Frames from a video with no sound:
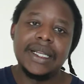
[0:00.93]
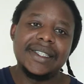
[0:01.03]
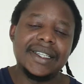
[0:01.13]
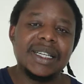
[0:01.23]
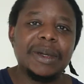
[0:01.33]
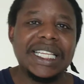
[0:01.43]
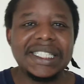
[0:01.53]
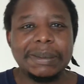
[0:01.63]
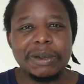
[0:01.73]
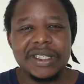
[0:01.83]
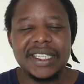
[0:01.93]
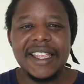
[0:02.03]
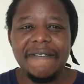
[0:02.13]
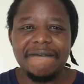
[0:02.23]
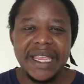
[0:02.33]
It's the Double N Sports
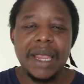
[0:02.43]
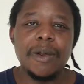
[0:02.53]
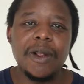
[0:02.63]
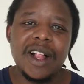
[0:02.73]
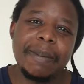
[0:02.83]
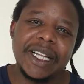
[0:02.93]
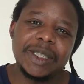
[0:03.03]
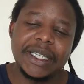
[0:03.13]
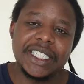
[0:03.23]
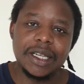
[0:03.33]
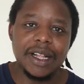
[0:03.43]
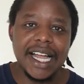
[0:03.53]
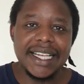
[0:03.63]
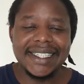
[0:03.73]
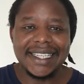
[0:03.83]
TV. Welcome back to my channel,
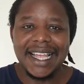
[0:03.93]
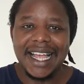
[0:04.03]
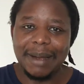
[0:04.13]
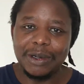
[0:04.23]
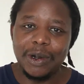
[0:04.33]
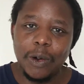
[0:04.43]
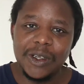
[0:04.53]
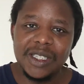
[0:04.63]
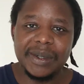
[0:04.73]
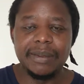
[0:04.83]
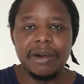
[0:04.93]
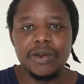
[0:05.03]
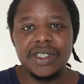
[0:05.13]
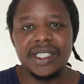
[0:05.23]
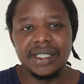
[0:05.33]
guys. I'm your host with the
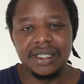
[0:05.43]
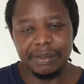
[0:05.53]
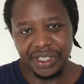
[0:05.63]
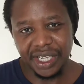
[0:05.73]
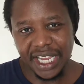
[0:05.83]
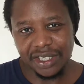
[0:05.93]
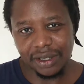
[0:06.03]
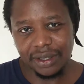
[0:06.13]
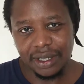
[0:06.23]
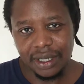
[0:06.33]
most, Mr. Nigel.